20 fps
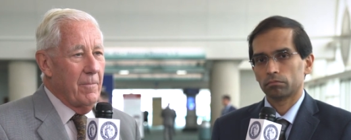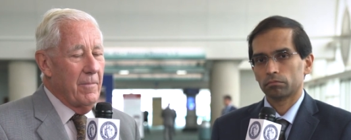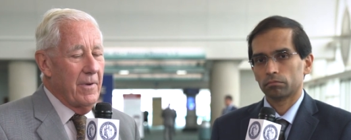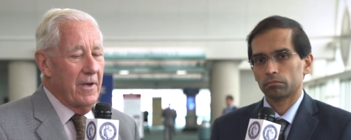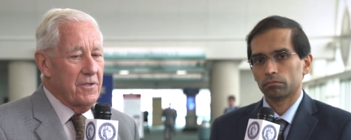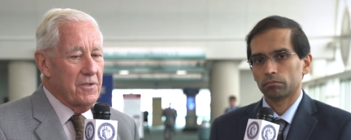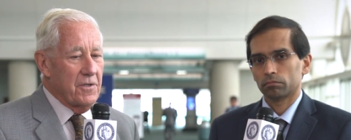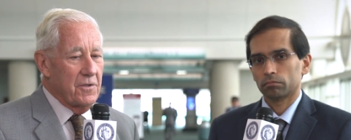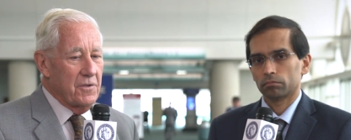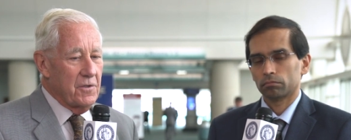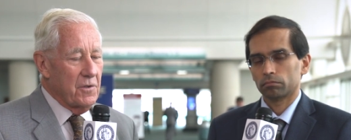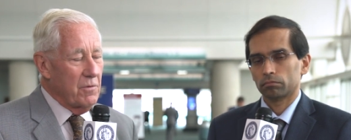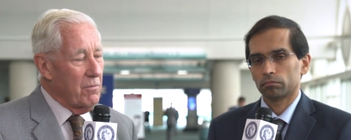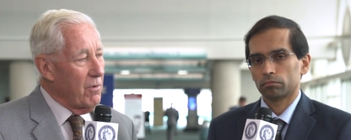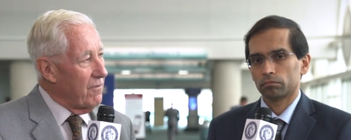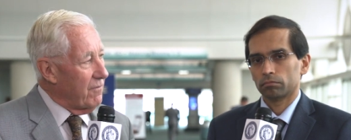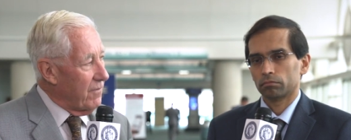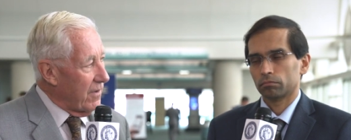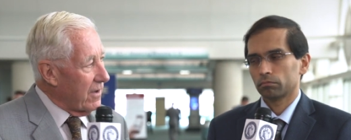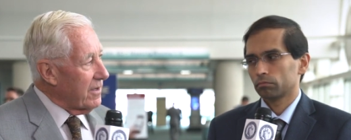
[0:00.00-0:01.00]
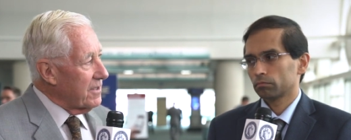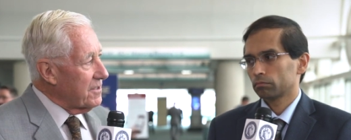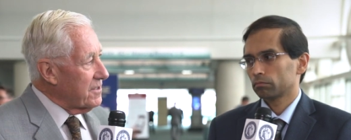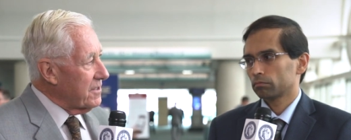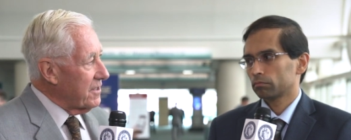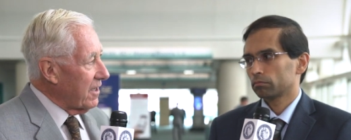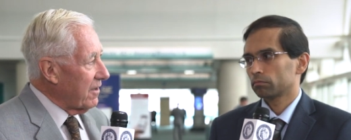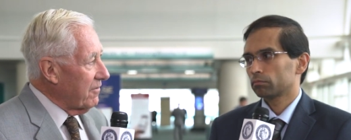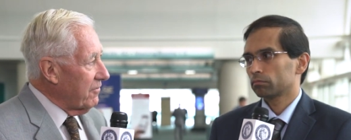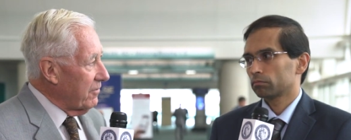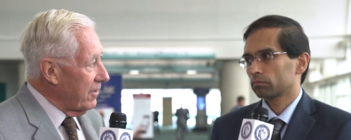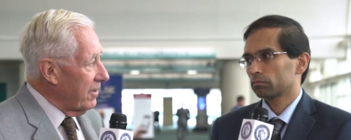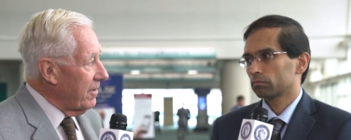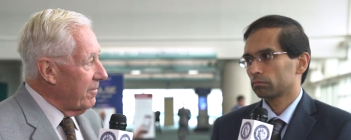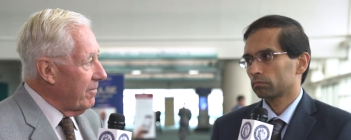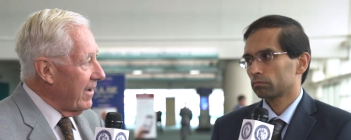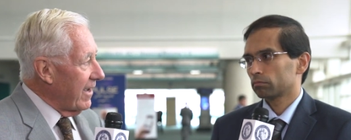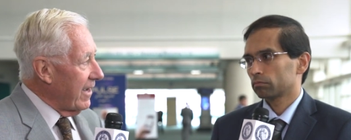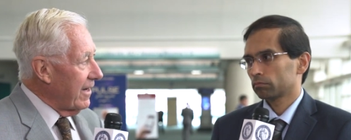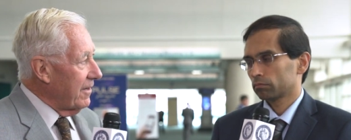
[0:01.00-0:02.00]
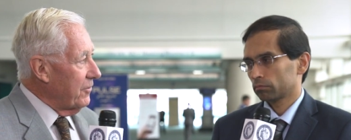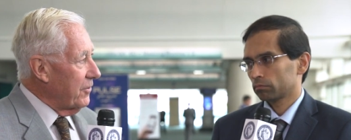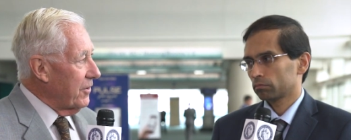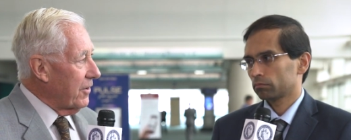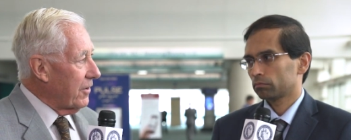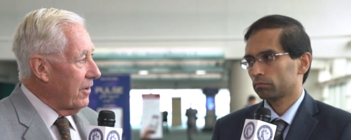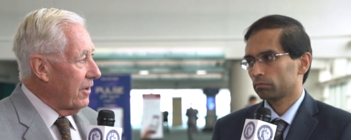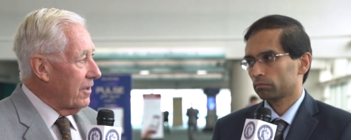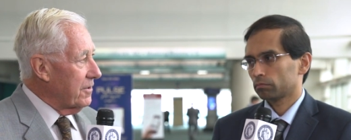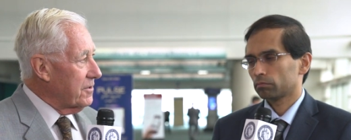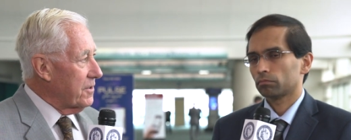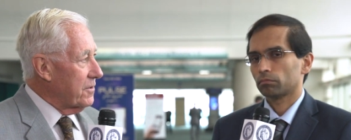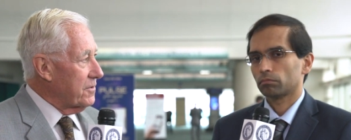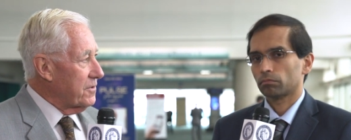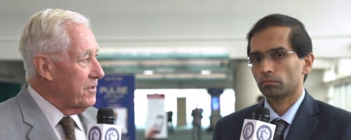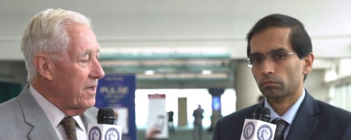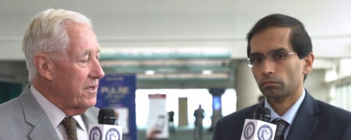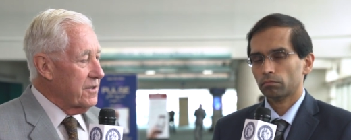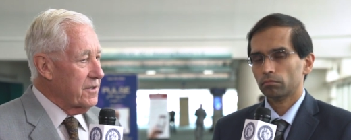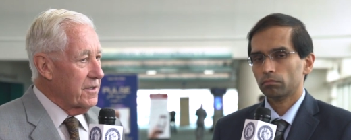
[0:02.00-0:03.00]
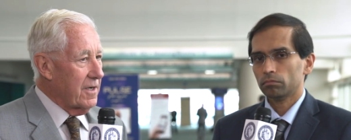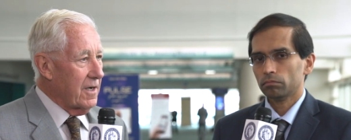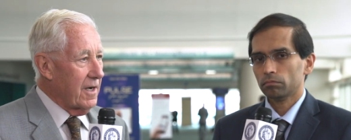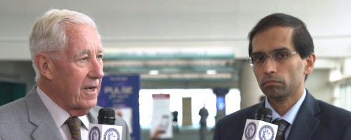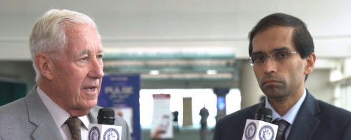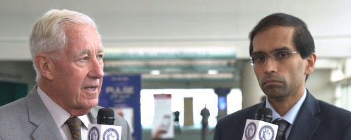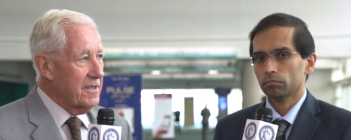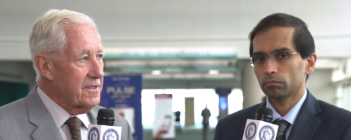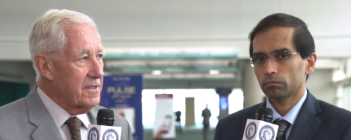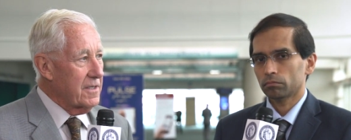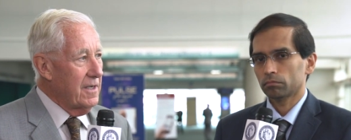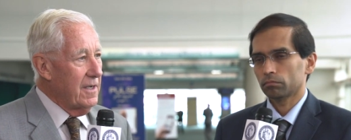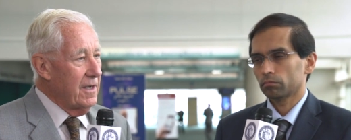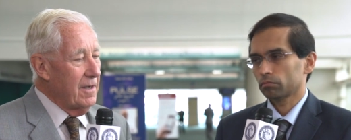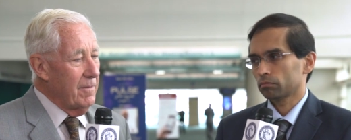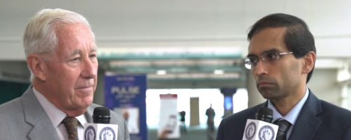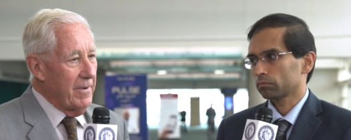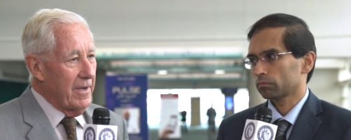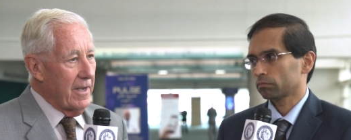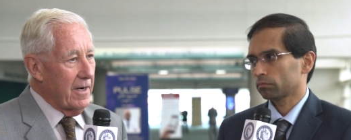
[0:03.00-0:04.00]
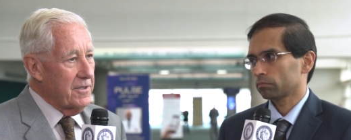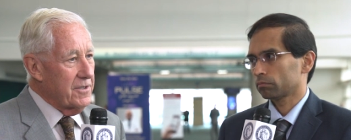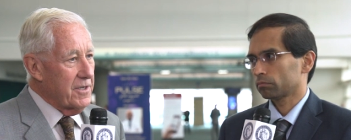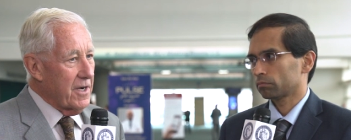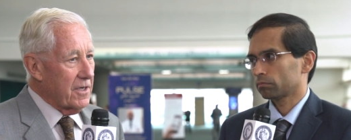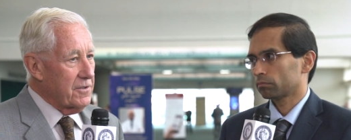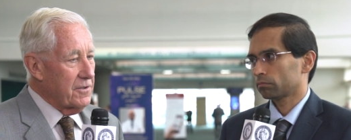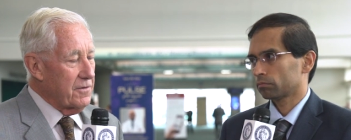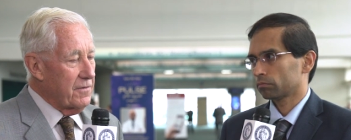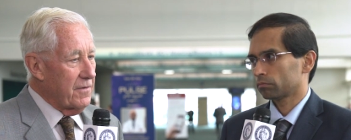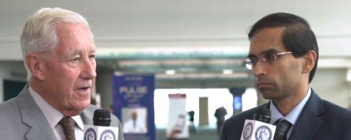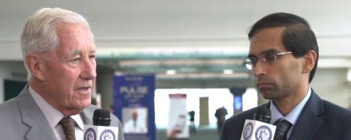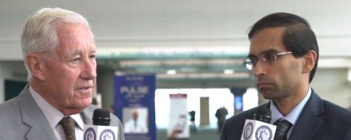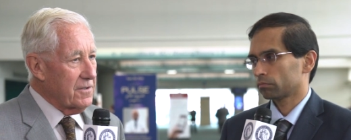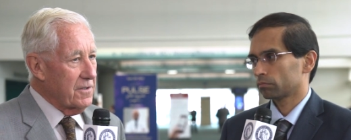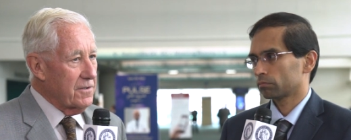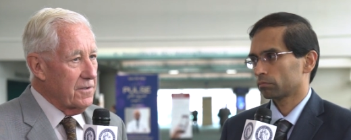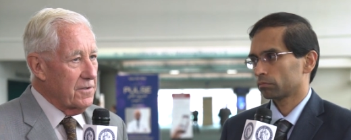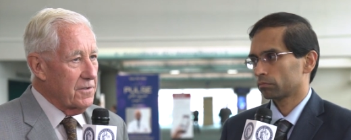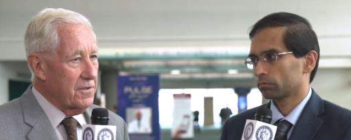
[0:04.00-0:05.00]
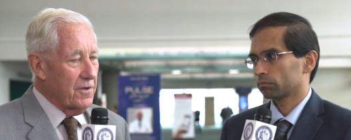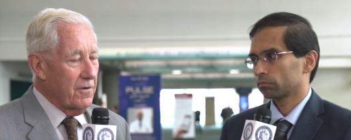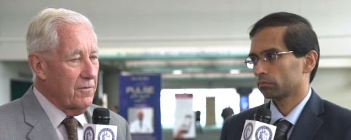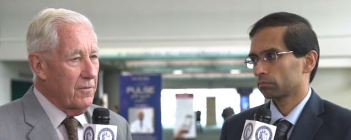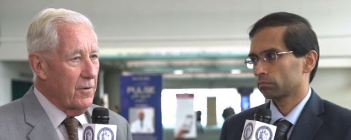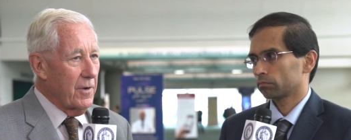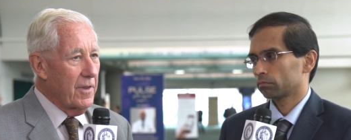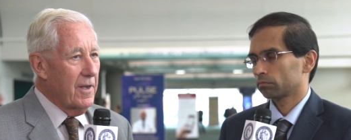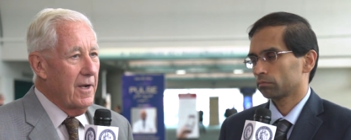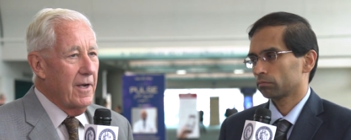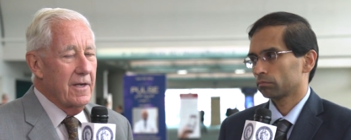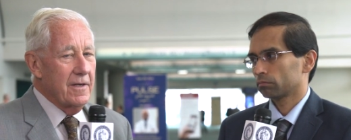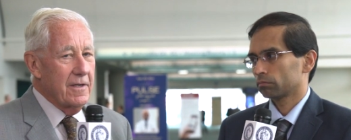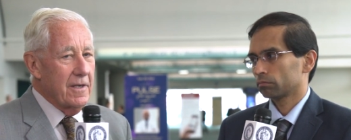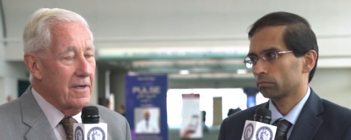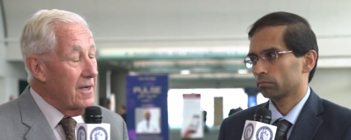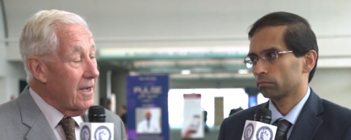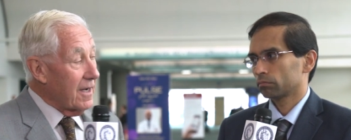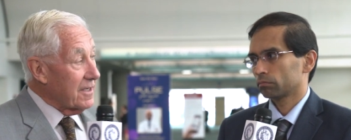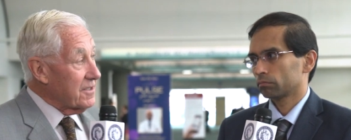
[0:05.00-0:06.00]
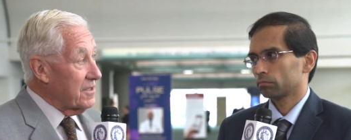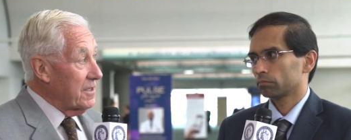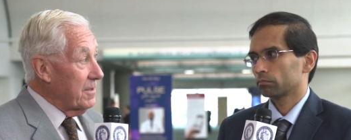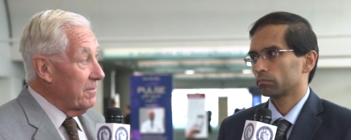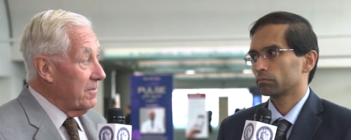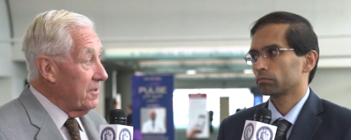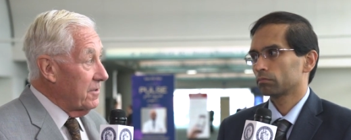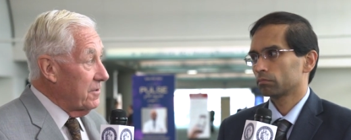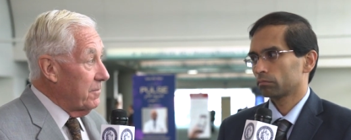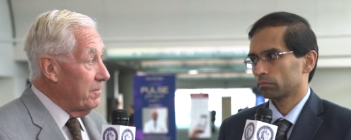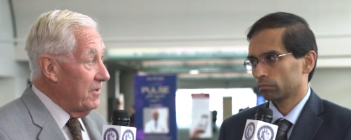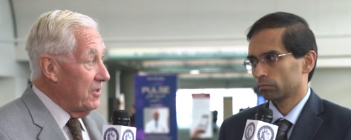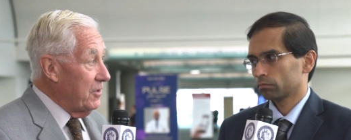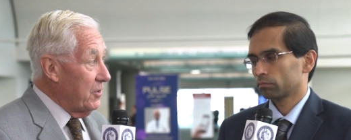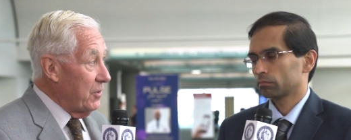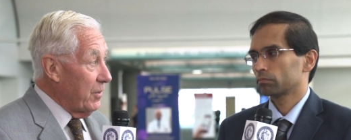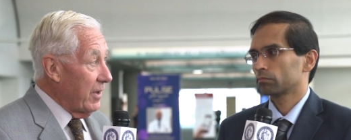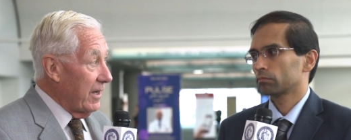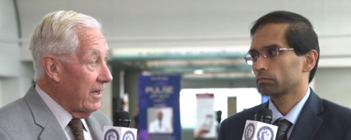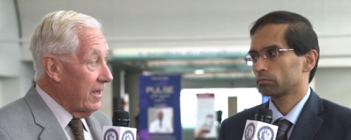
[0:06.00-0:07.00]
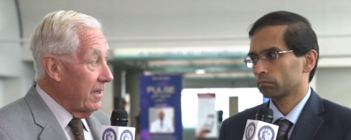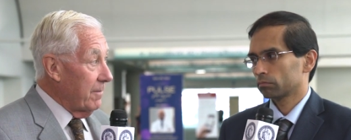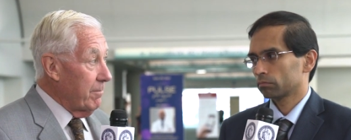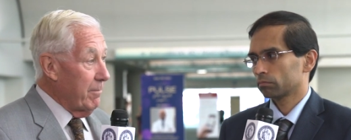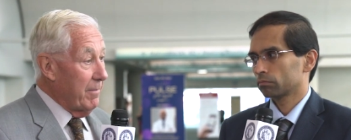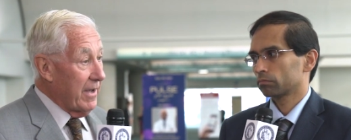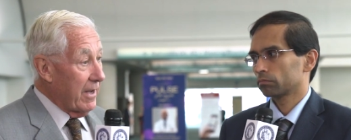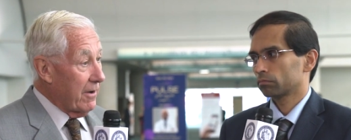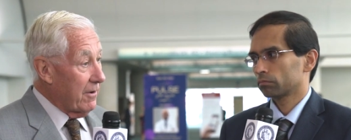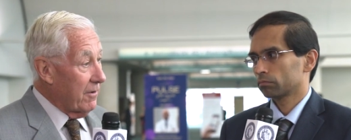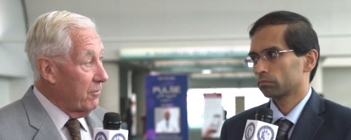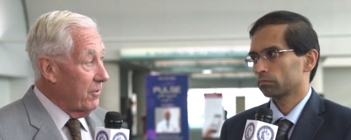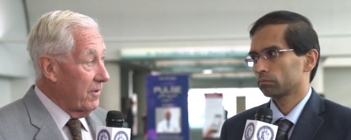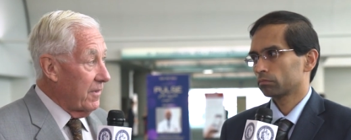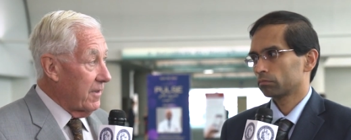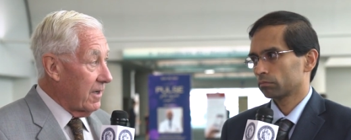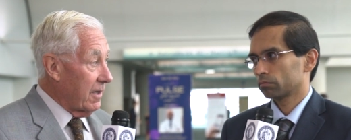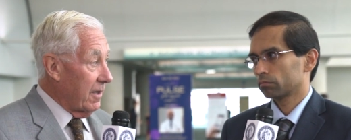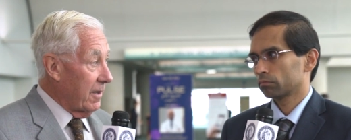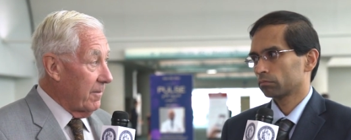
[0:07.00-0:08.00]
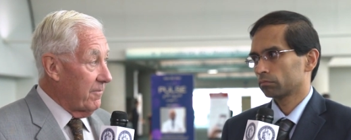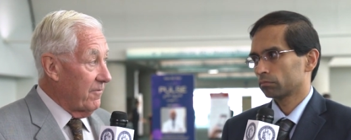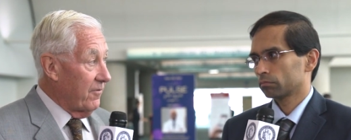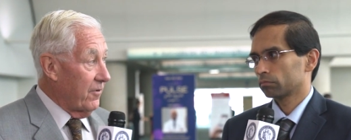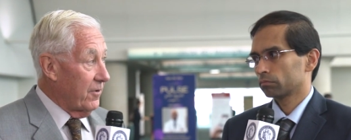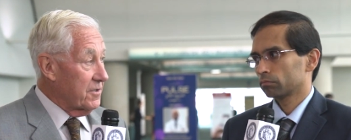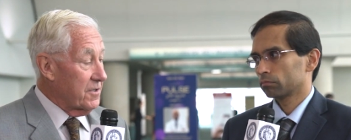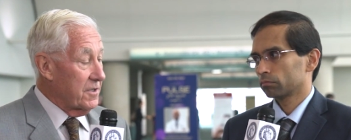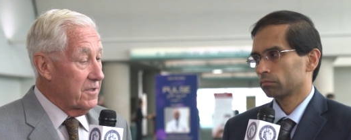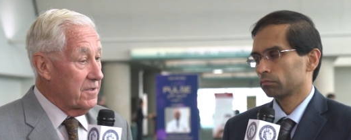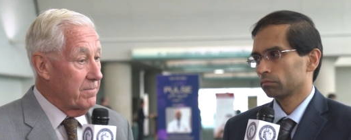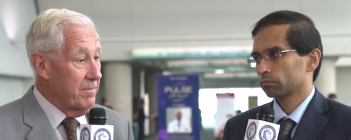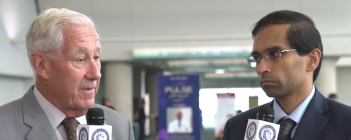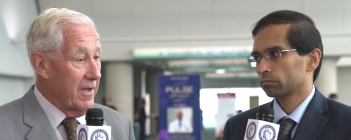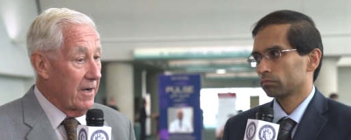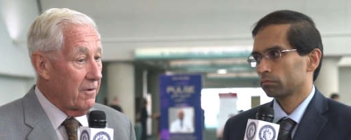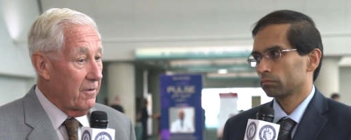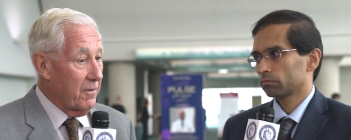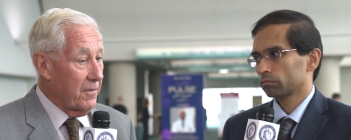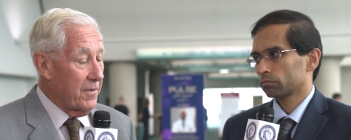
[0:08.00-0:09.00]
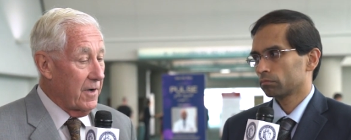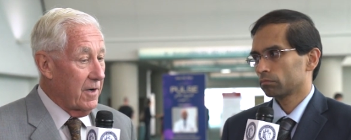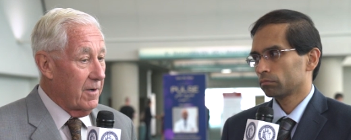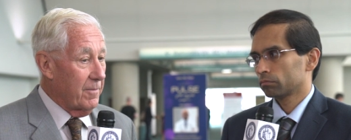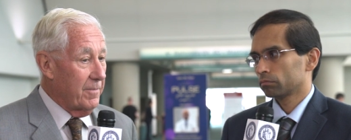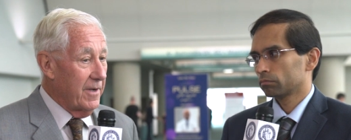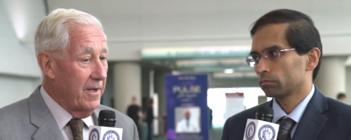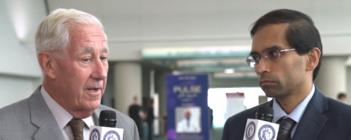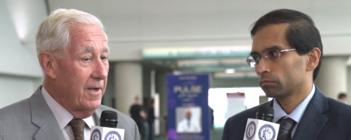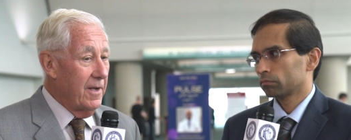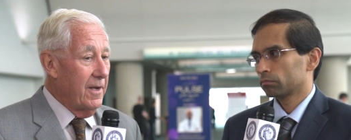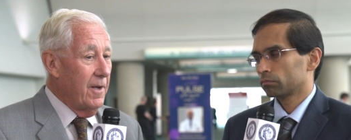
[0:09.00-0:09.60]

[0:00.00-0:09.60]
Speaker 1: patients who were very sick, really bad New York Heart Association class, bad ejection fractions and so forth, did not seem to do any better with the CLIP versus medical therapy.